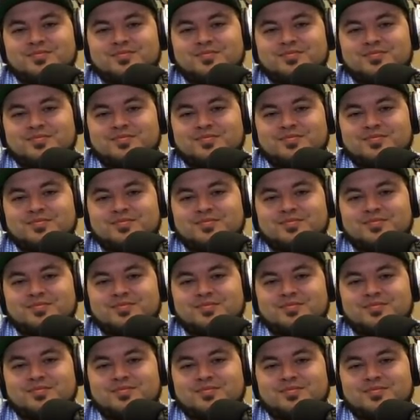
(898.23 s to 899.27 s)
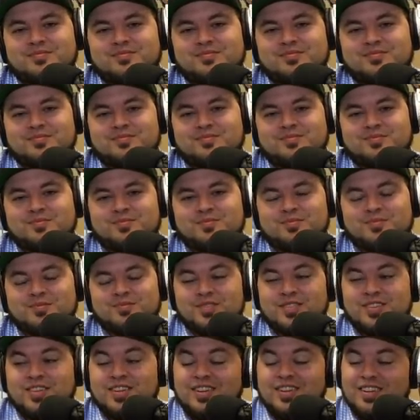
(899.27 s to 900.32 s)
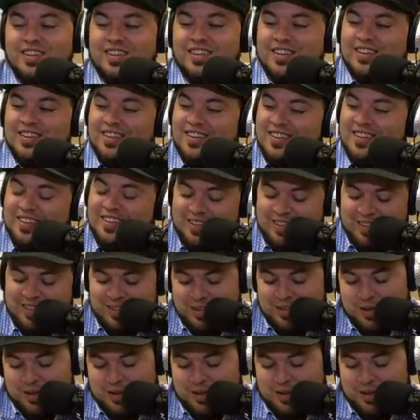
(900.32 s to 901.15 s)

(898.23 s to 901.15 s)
(not speaking)